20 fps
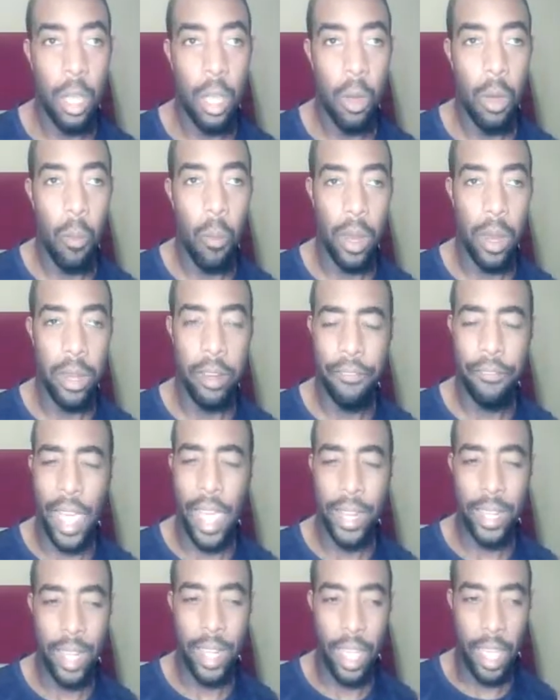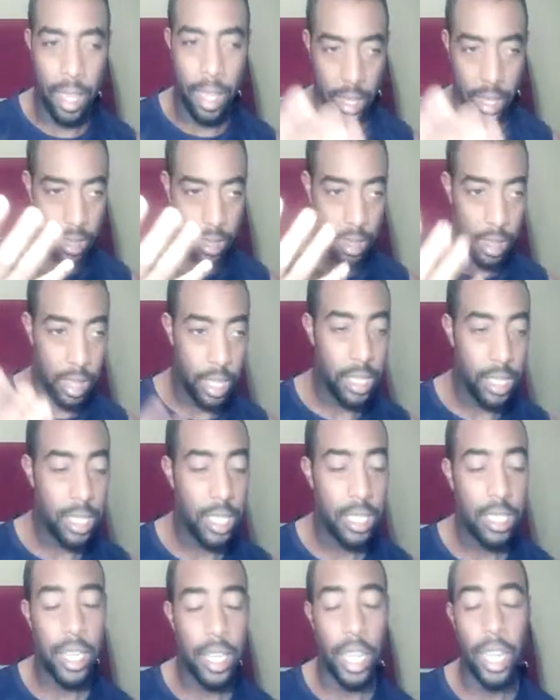when the fact that this is
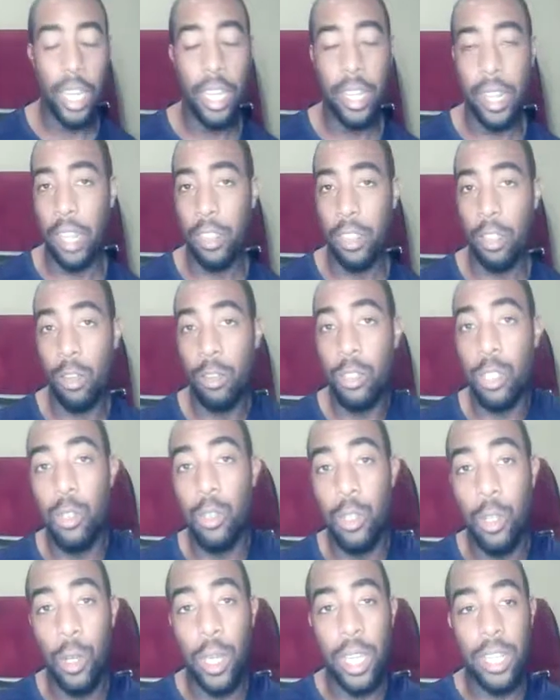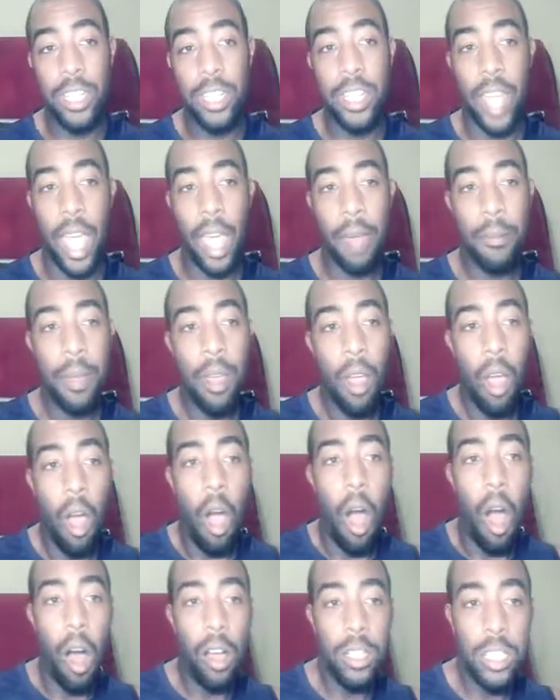stating that those who do get the jab
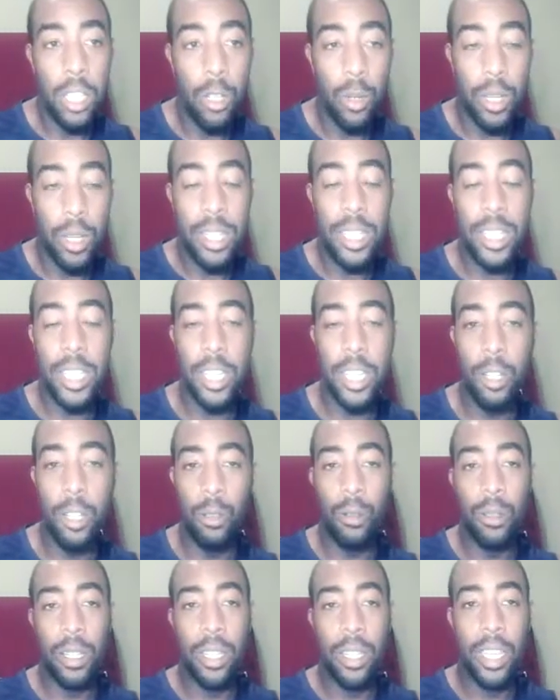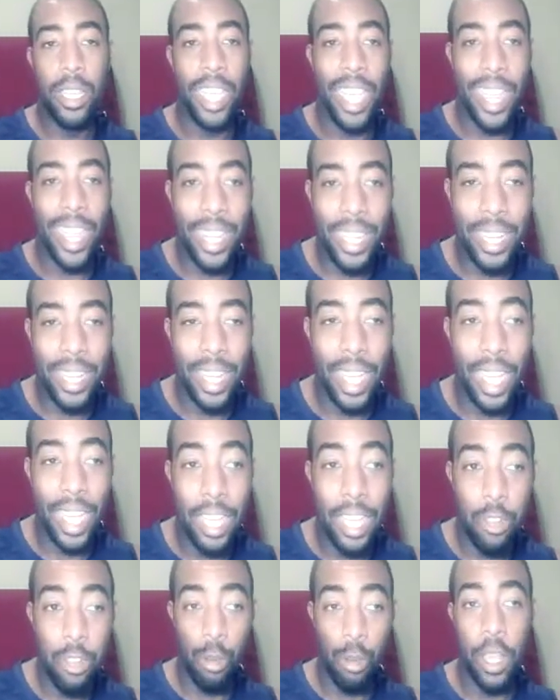also can still get it
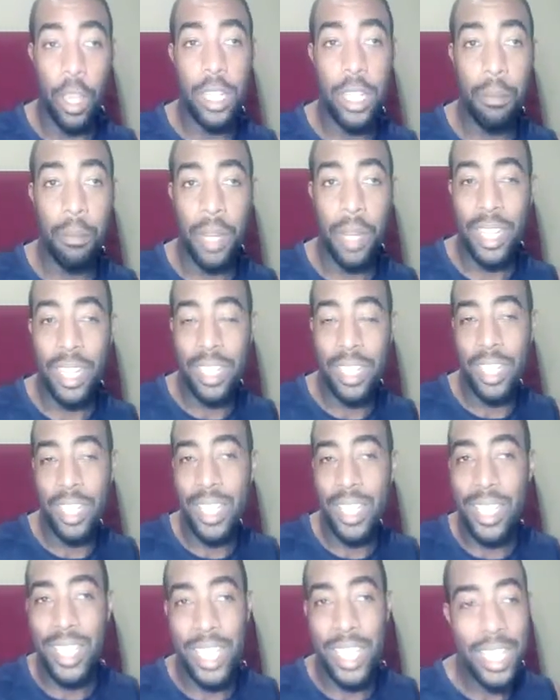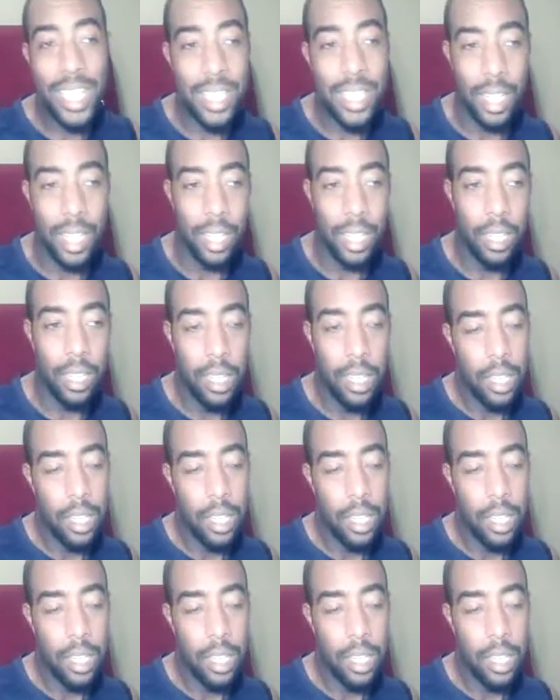and transmit it just as easily.